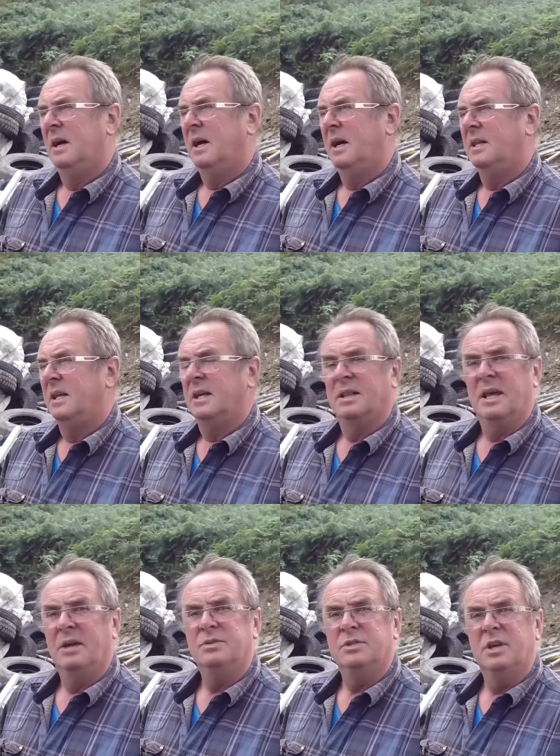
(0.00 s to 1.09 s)
I think
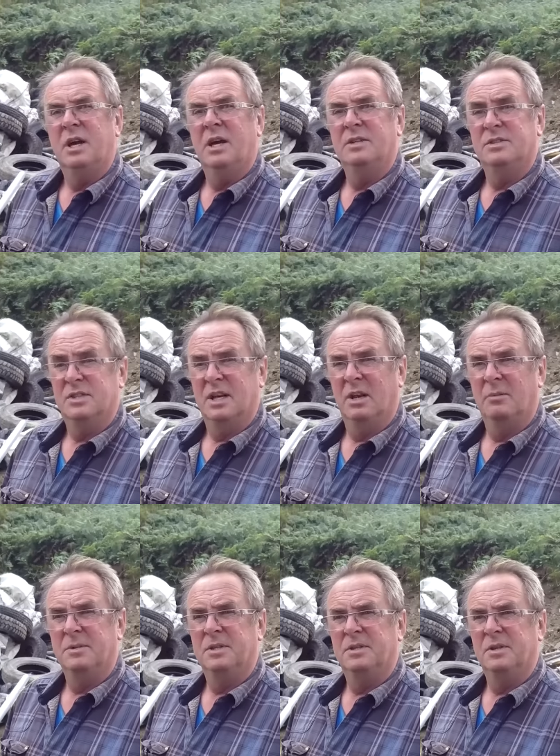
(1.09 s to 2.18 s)
1,000 yards, it's a
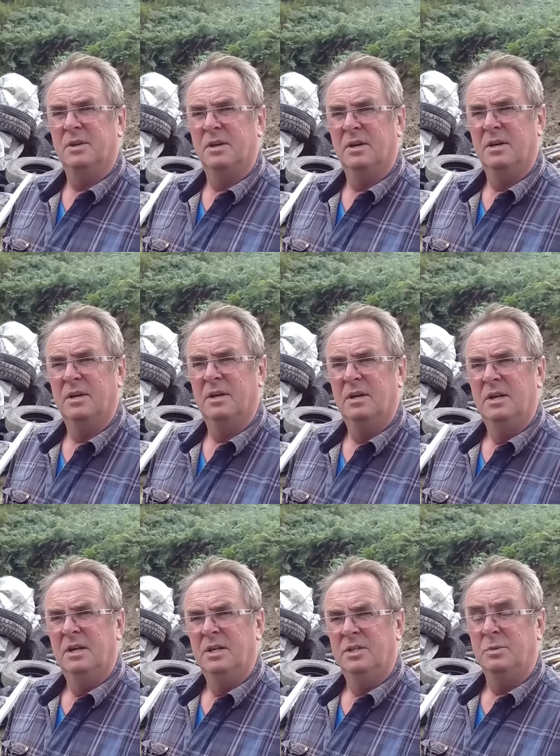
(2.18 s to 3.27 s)
kilometre
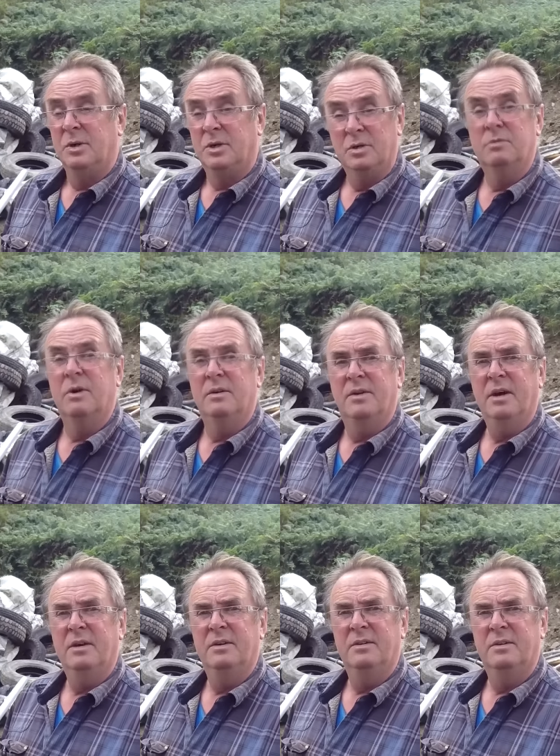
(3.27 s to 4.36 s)
to a good river,